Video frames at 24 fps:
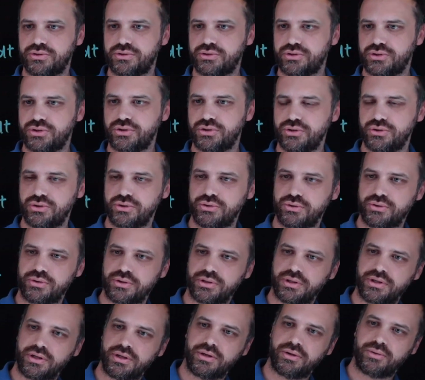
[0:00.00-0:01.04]
2
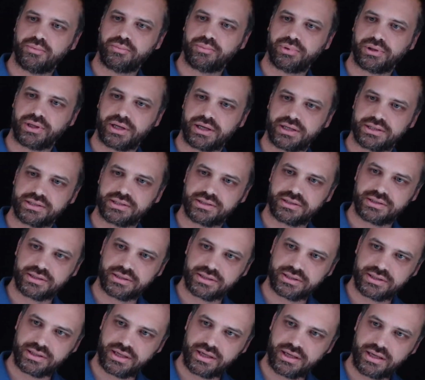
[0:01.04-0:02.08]
plus
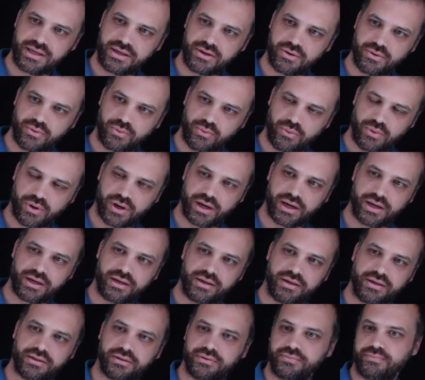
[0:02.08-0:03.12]
c
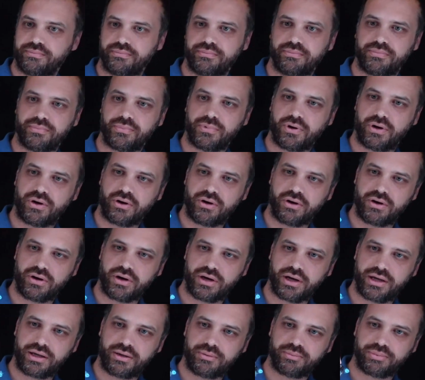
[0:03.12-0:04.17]
1
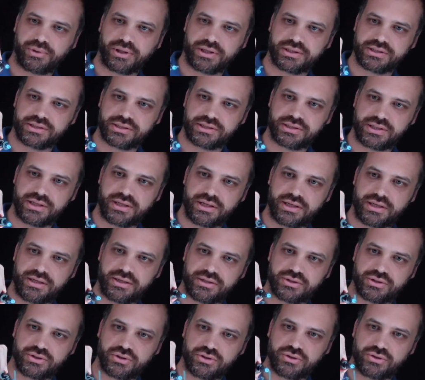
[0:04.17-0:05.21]
I plus
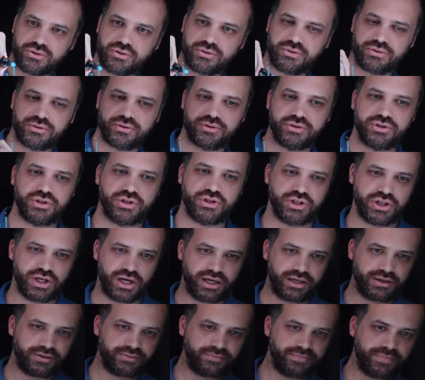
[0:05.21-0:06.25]
c 2
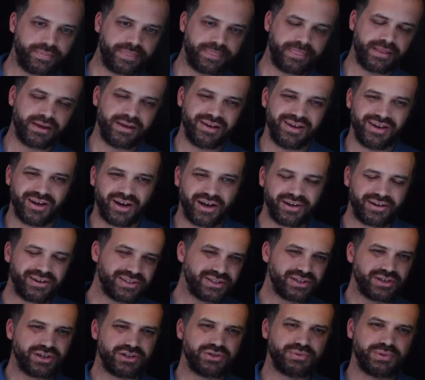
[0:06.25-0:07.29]
j. I guess
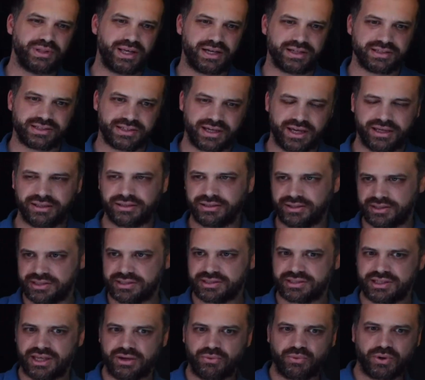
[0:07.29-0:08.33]
it goes without saying that
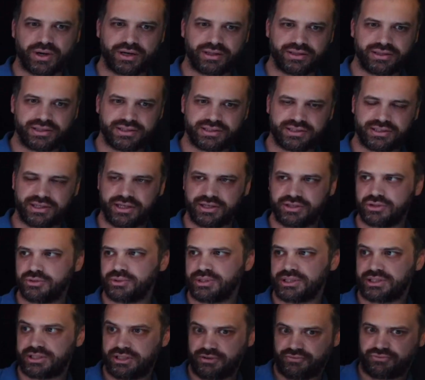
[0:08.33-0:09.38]
this C1 and this C2
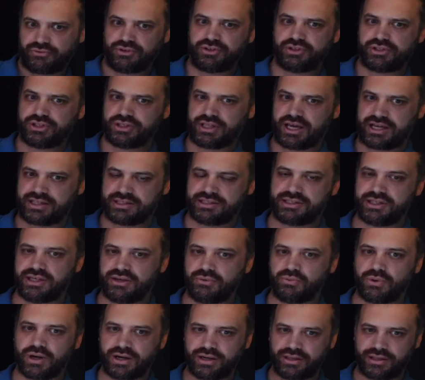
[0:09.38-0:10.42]
are different to that
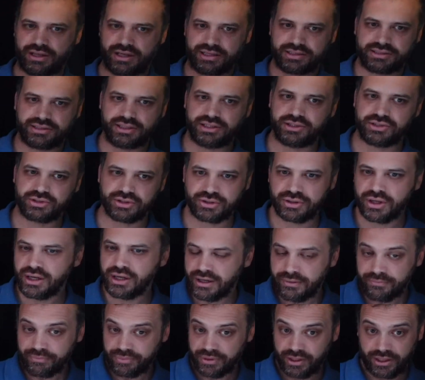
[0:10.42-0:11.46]
C1 and that C2.
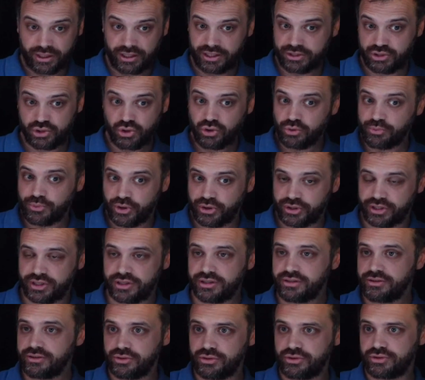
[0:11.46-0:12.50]
It's your
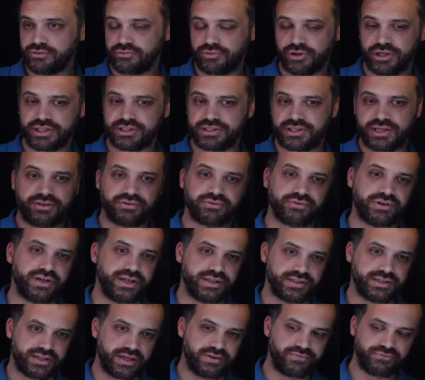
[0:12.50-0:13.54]
working. You could write C3
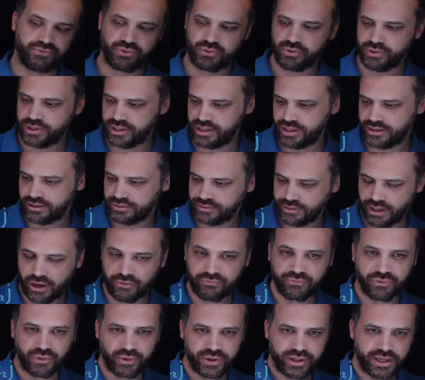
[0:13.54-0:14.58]
and C4 here to
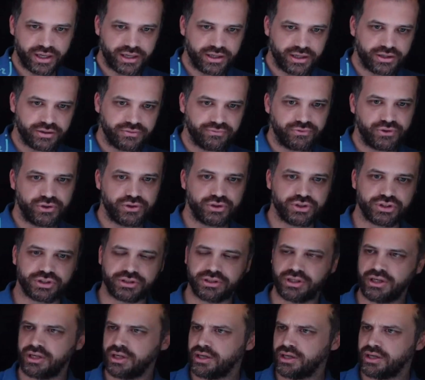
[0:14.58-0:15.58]
avoid any confusion.